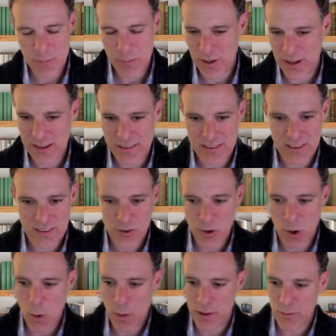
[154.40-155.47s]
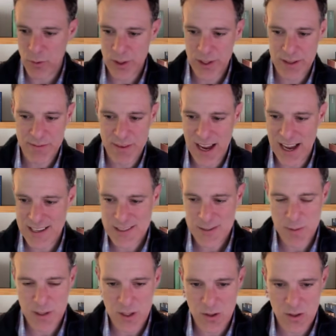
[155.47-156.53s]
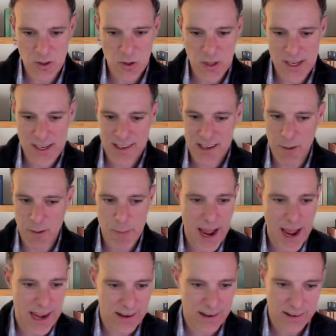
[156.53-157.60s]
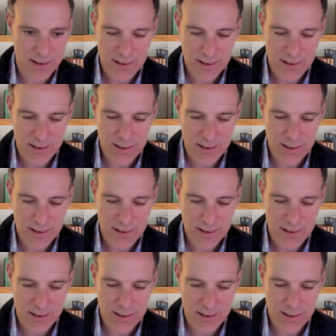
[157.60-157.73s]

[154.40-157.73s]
place. It's growing really nice. But you need to come back.